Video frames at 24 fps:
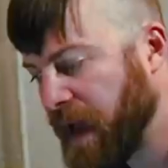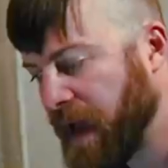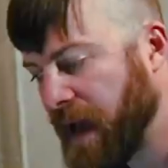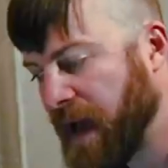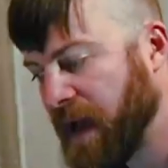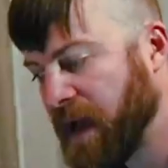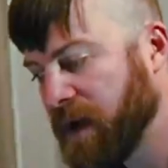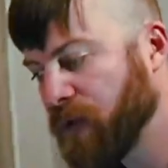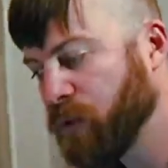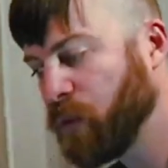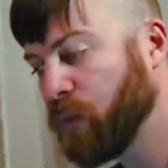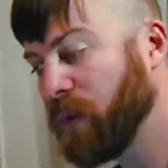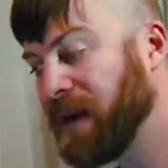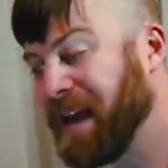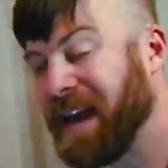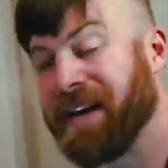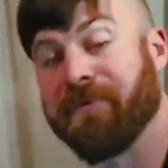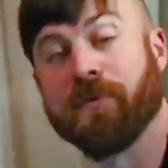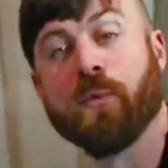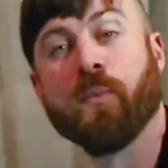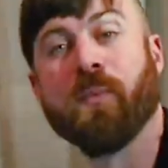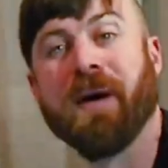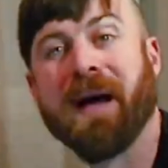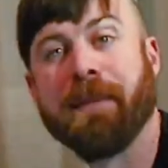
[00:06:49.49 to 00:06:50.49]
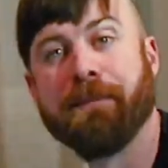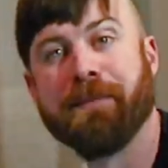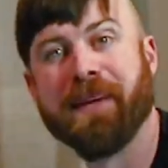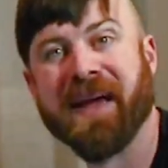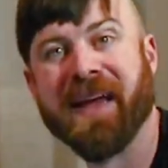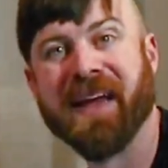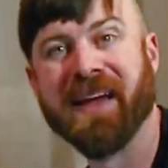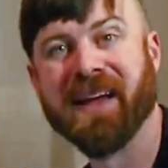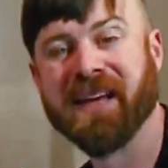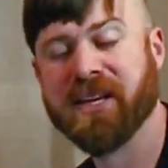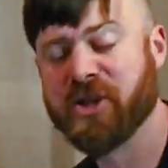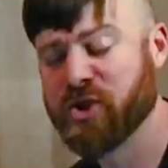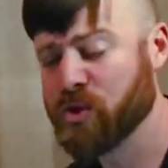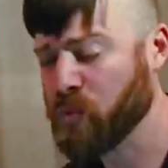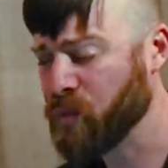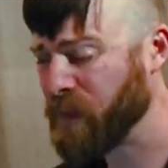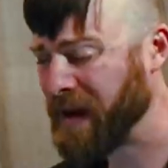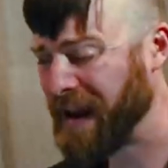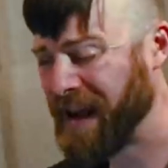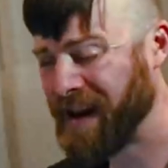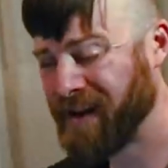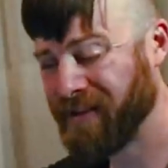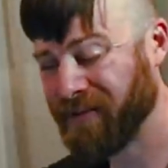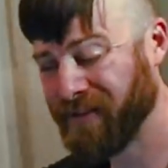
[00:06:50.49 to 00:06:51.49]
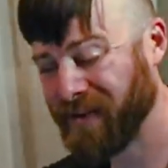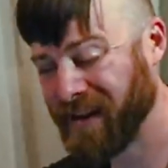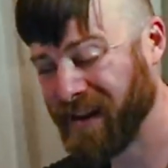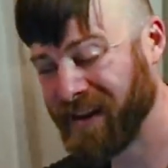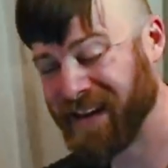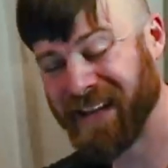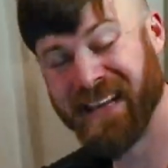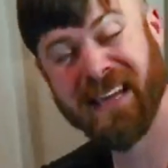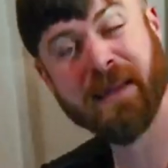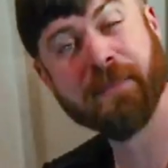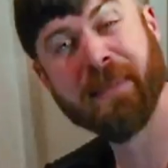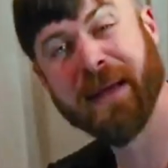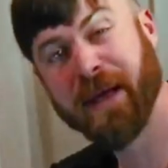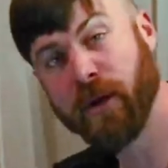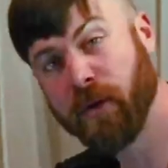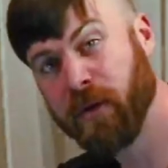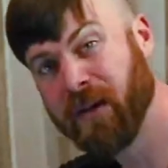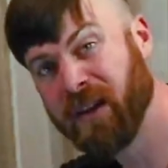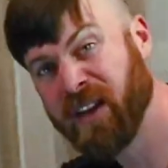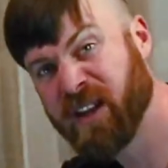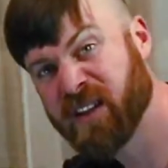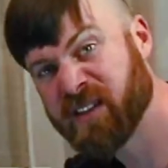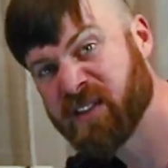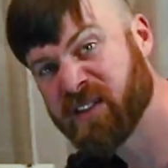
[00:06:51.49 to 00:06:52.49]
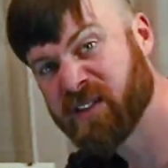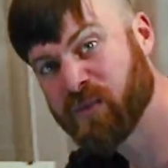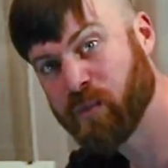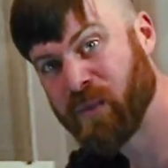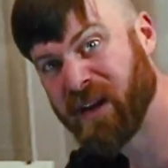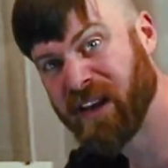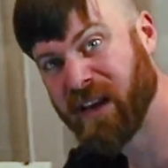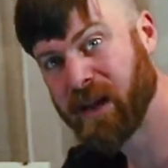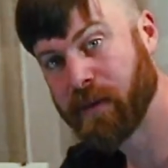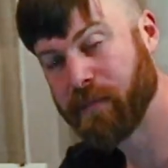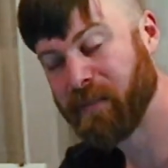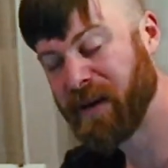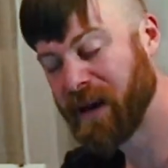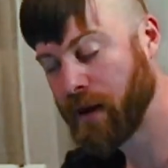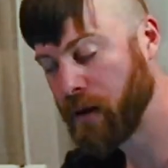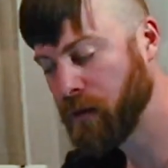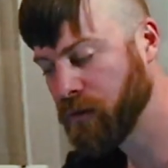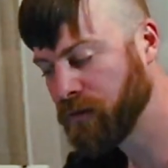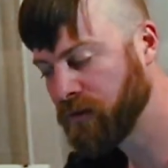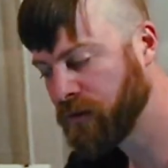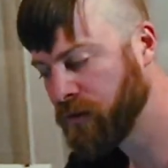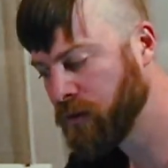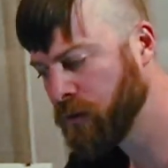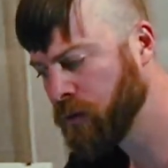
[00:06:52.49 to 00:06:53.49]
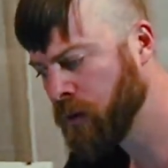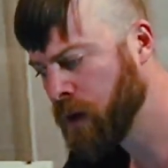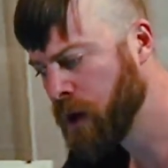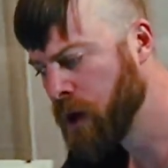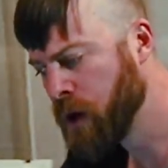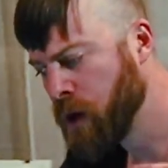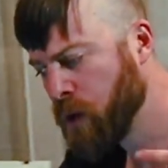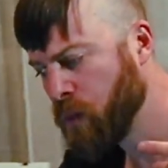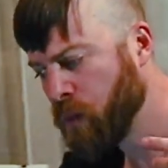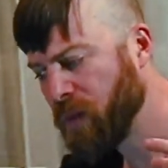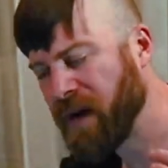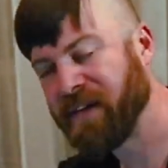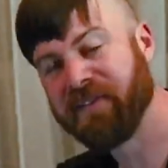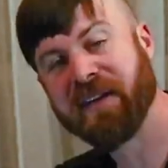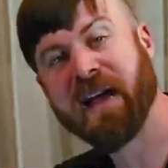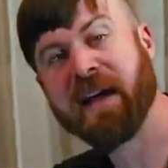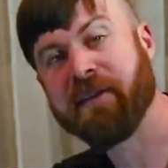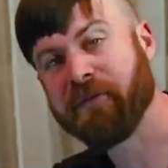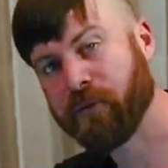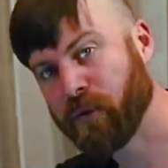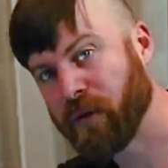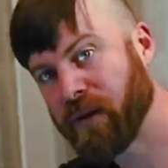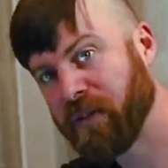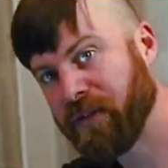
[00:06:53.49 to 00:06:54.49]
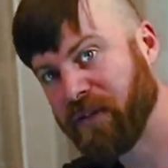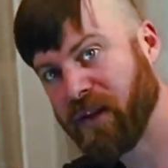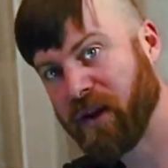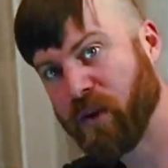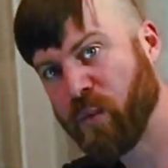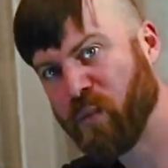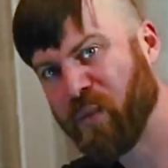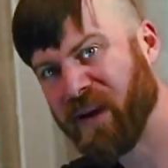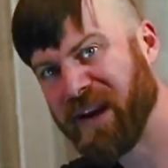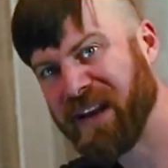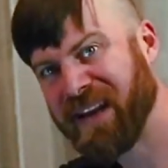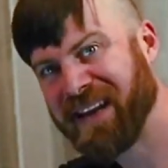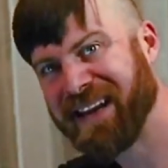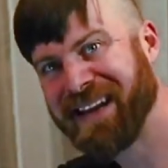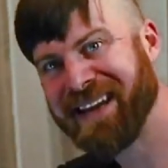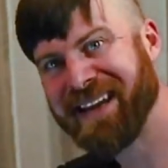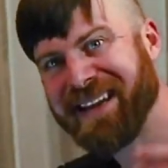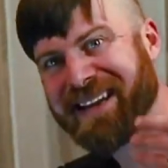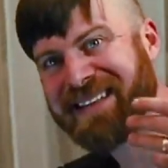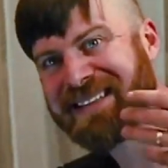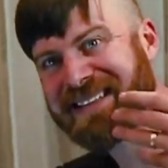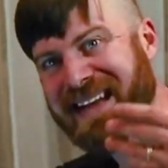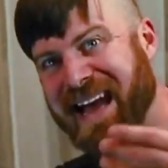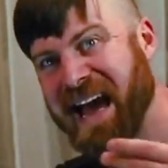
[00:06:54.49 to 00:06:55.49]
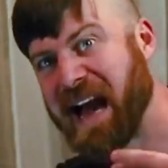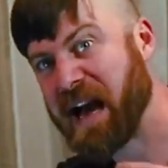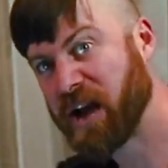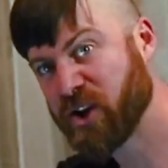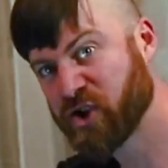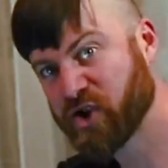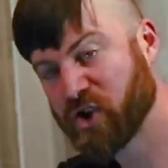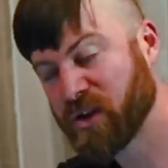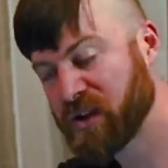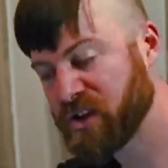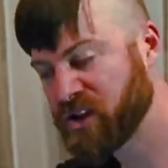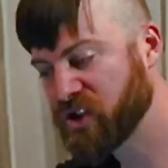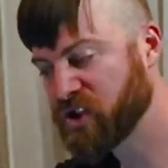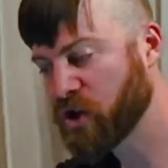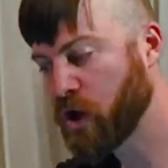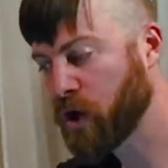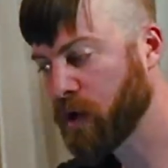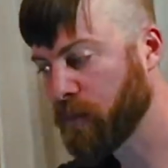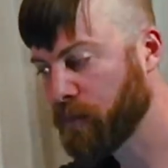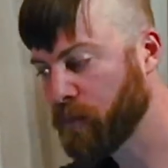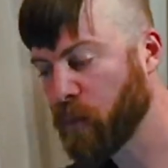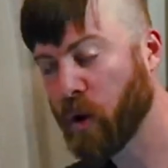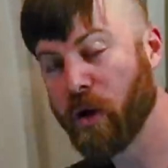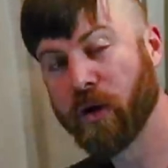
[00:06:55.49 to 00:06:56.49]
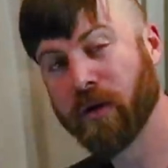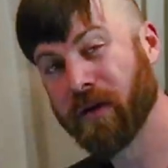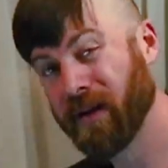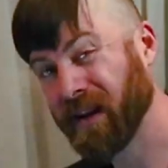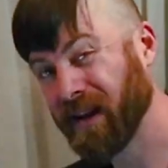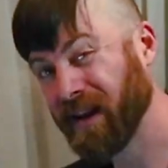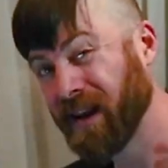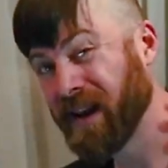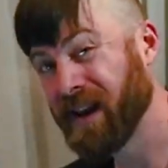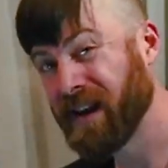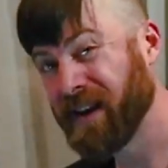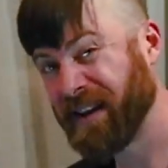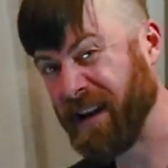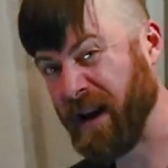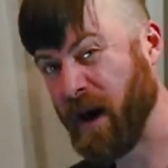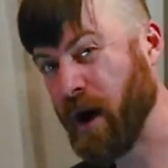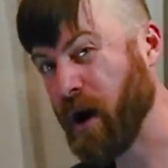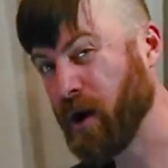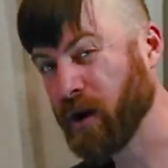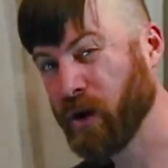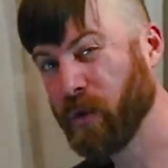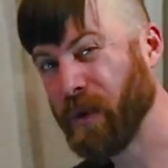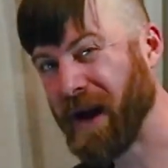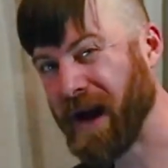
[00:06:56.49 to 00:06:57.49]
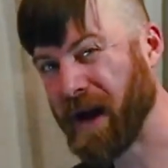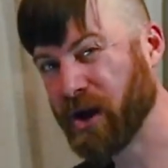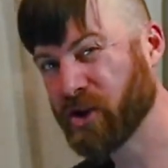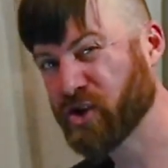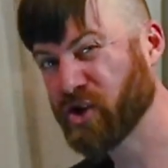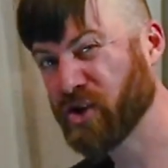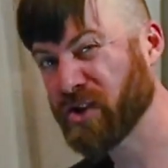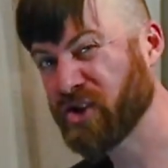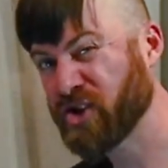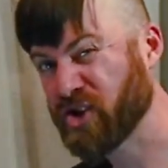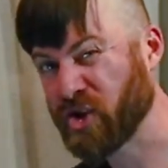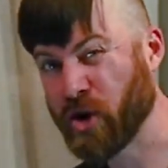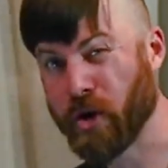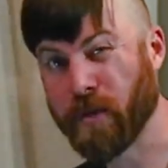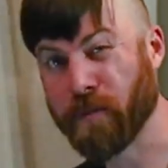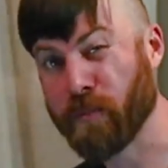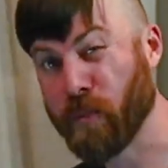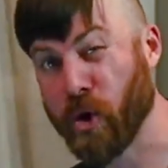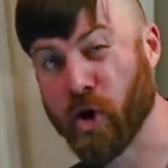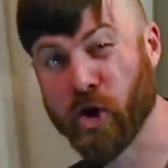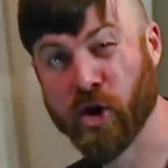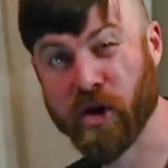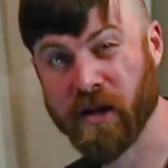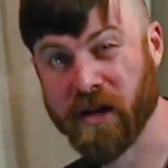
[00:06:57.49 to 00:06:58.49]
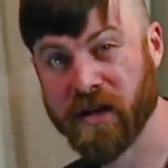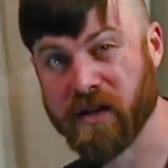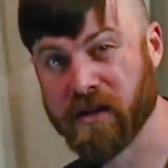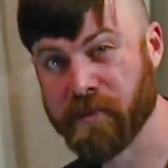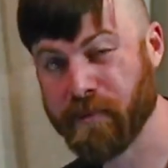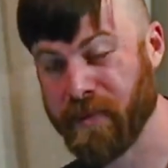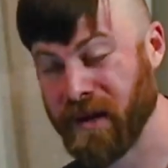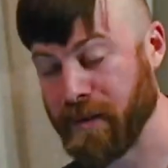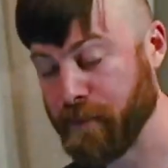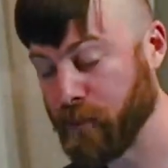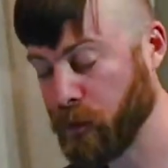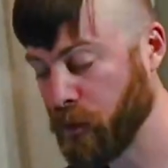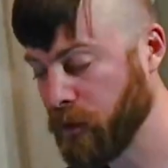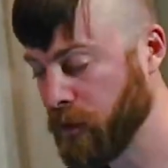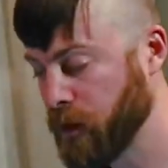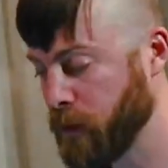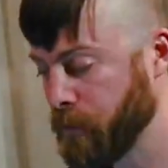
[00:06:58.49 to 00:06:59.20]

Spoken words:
And we have a web page, we have an email list we can mail to, we have everything we need to actually start marketing. Now, how do you actually start marketing to people